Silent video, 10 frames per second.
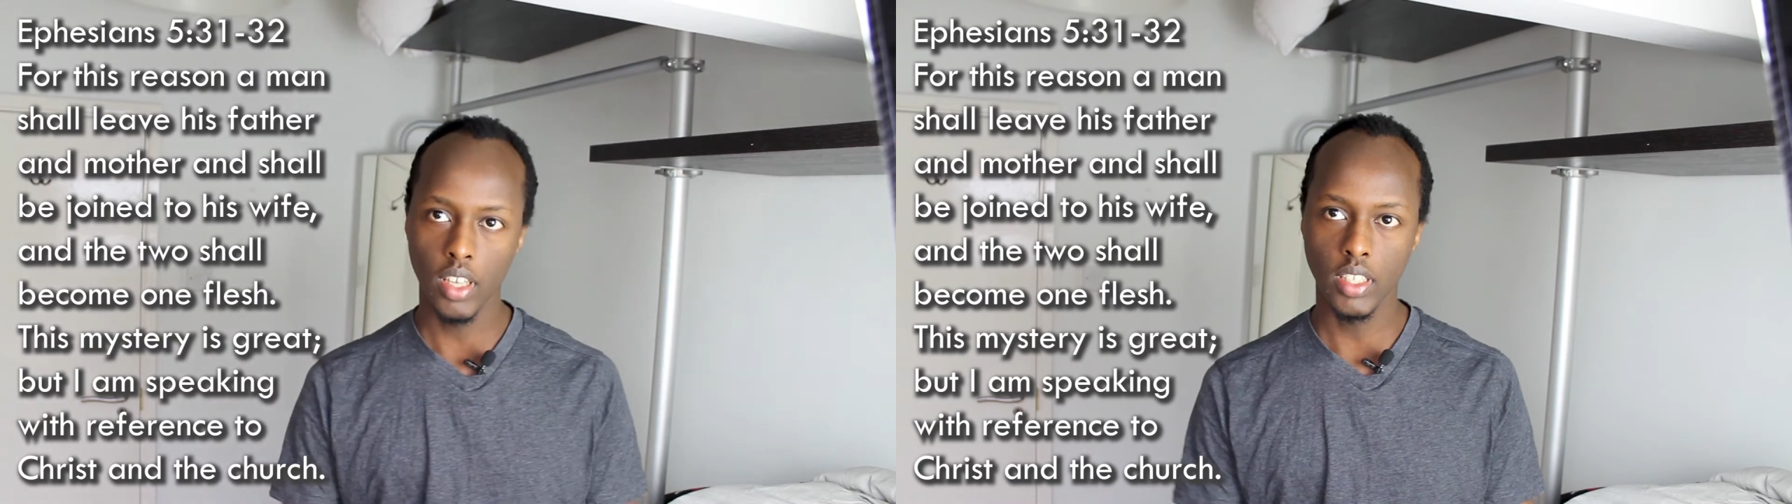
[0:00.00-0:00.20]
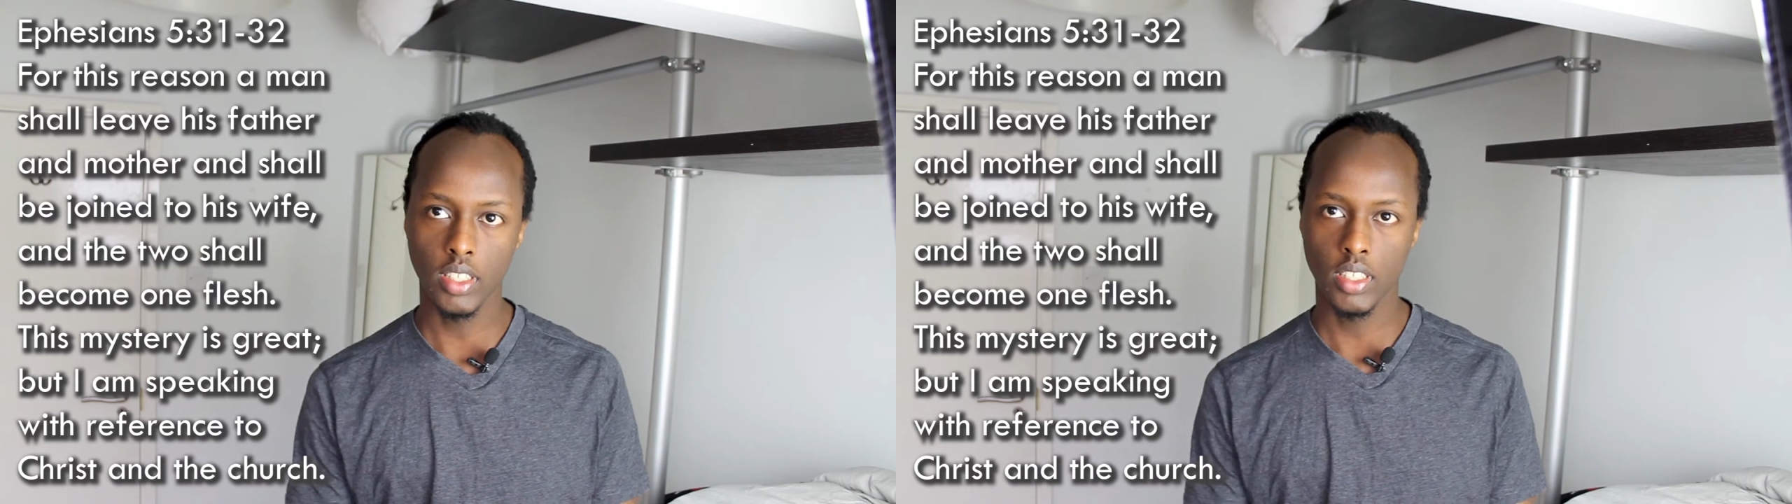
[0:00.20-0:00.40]

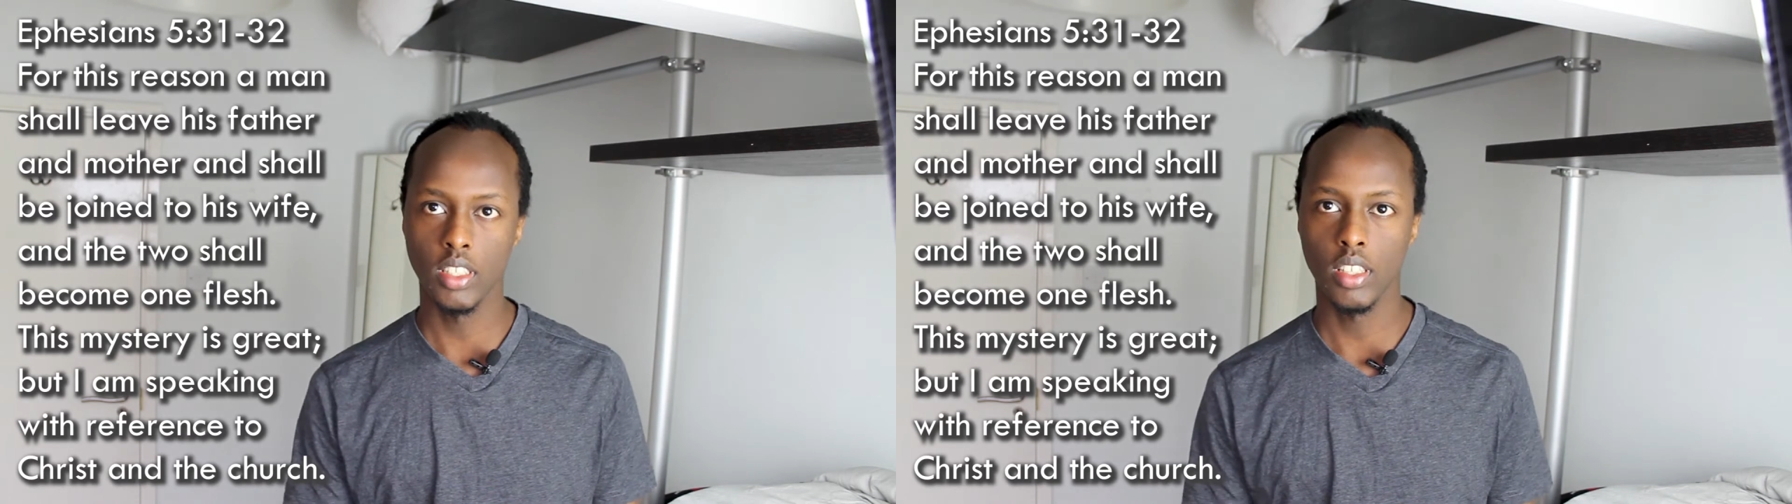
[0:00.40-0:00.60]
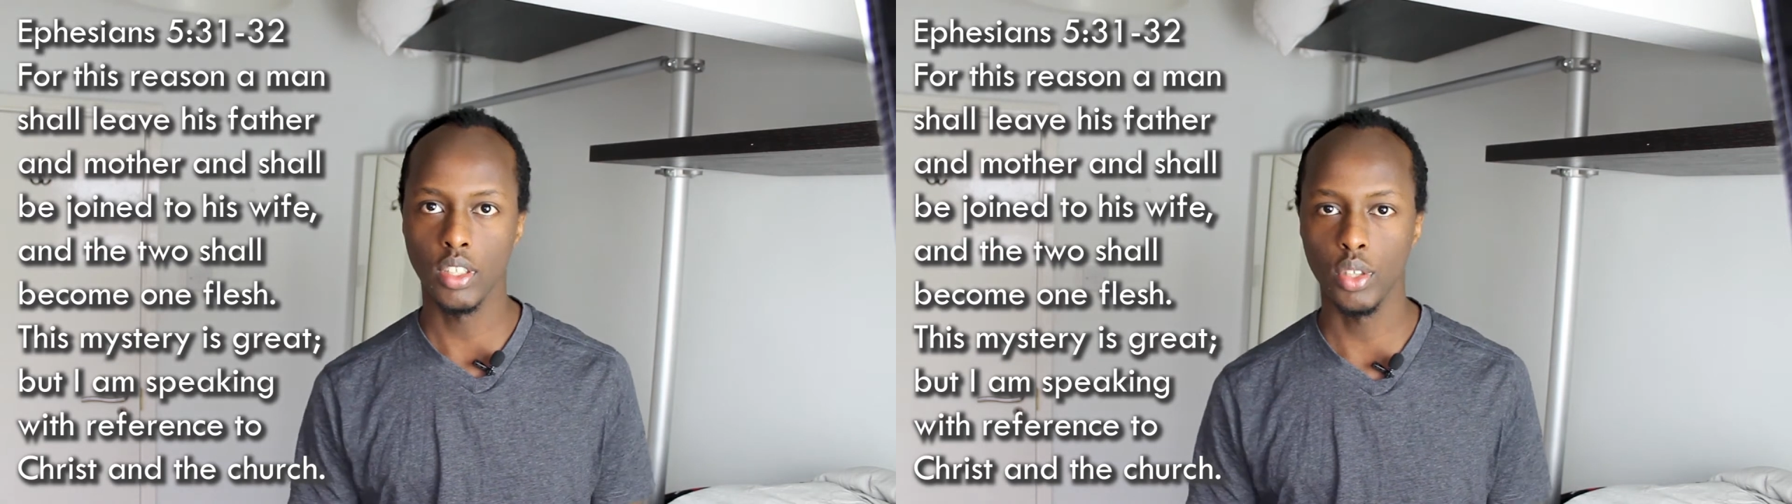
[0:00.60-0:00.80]
is
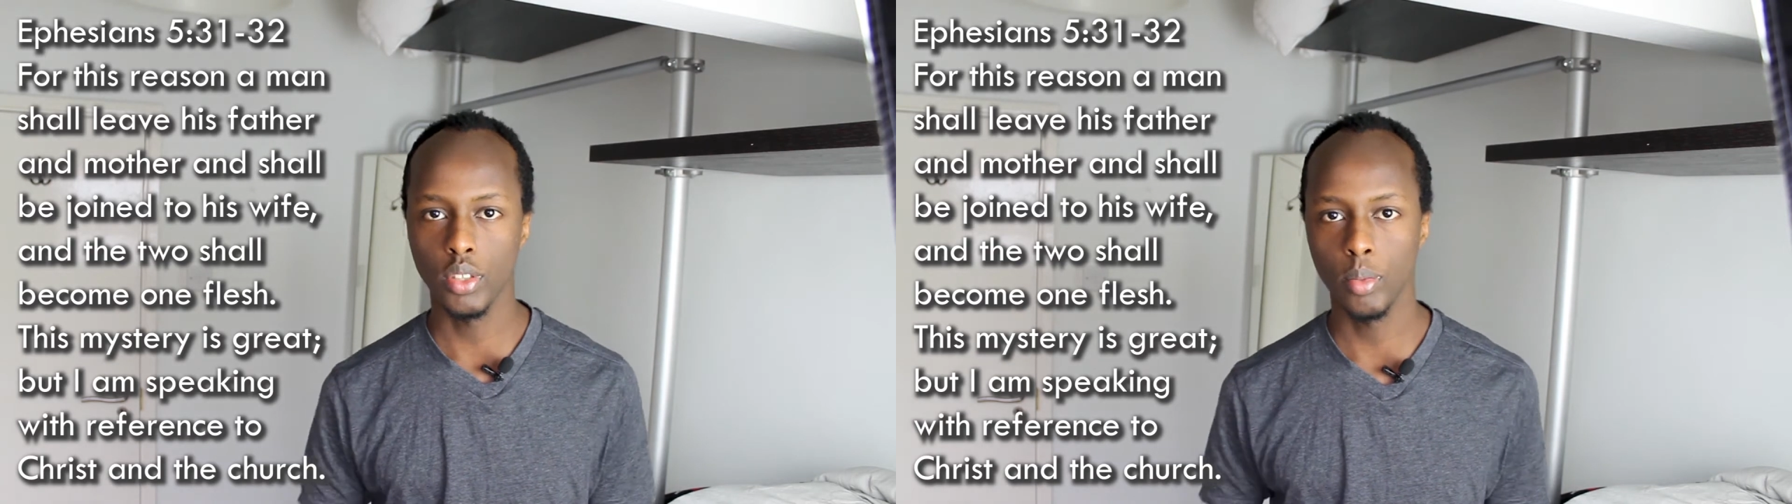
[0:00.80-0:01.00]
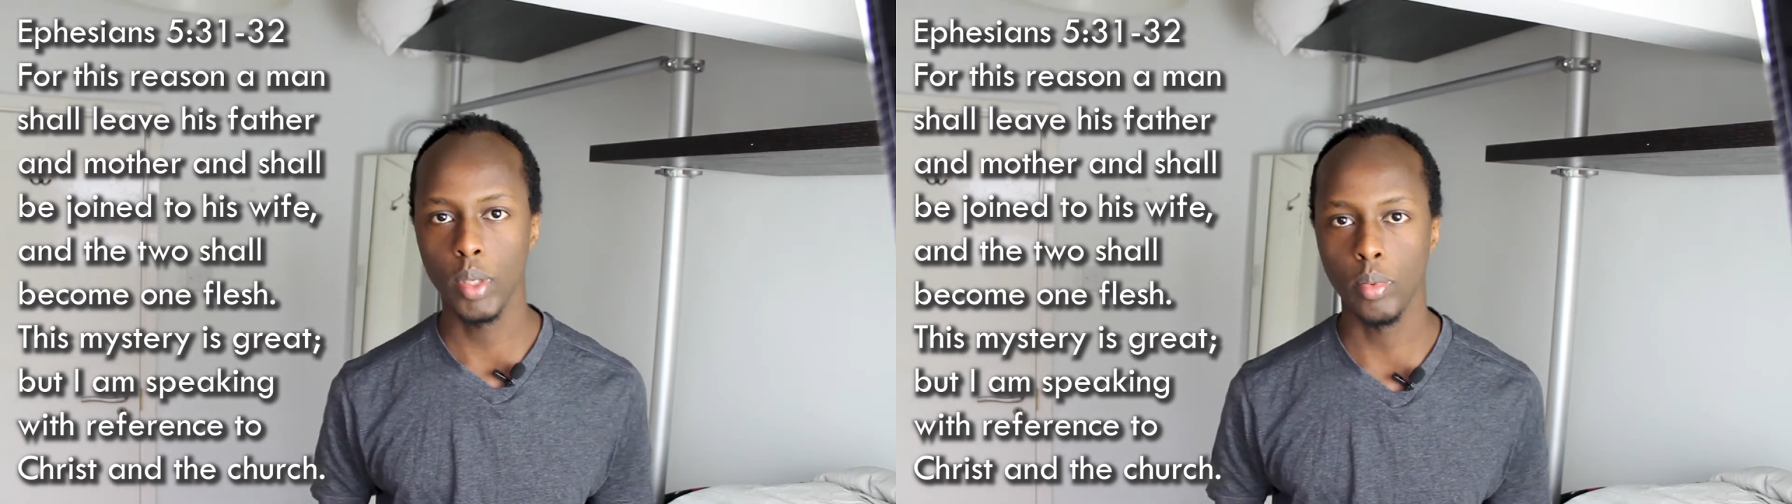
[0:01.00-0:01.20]
the
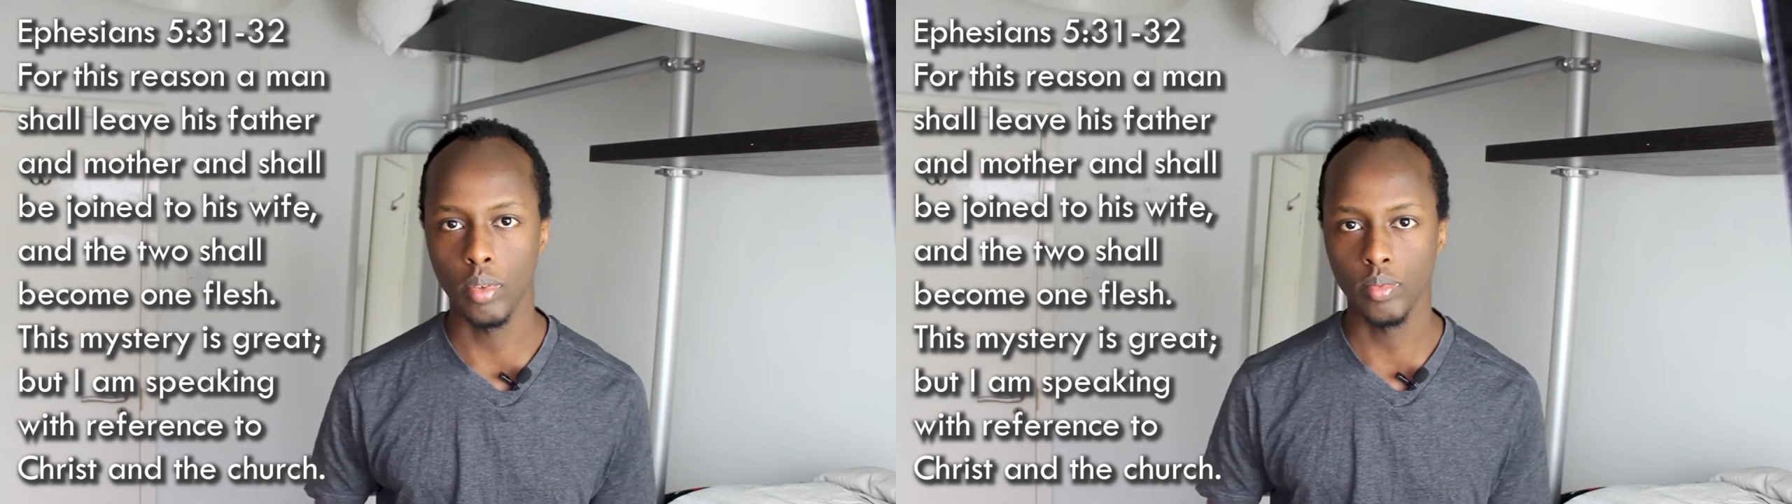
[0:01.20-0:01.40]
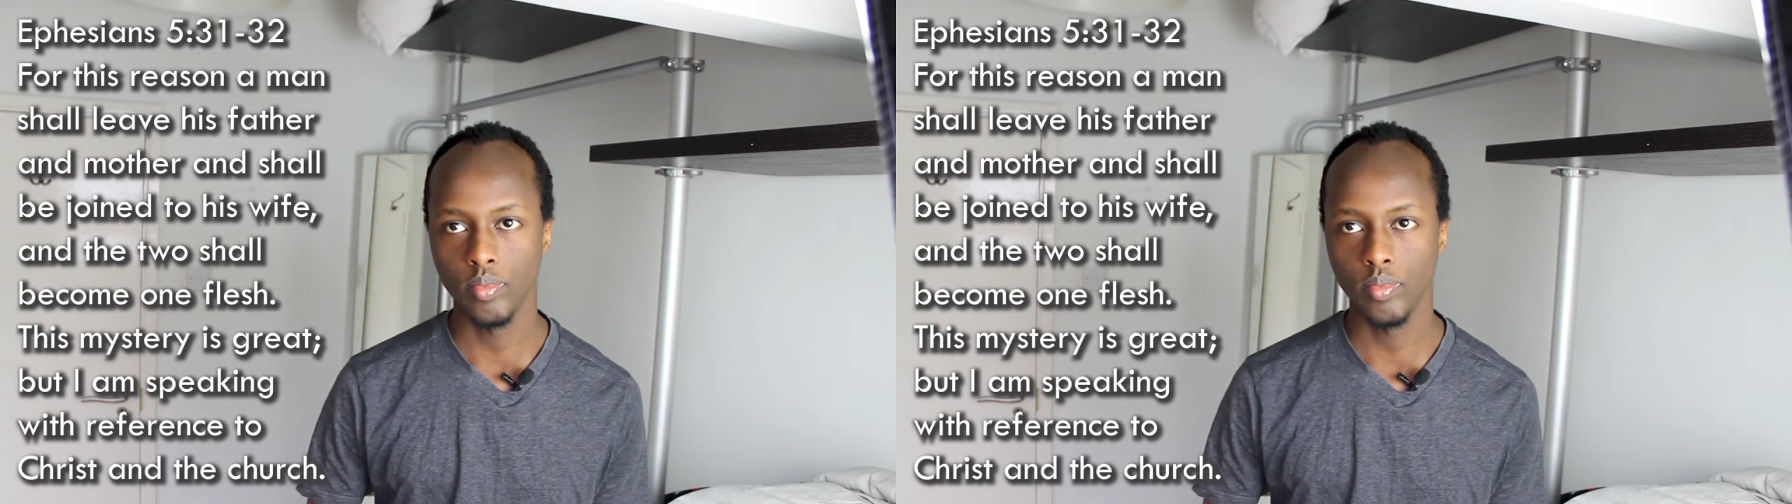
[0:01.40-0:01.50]
chosen people.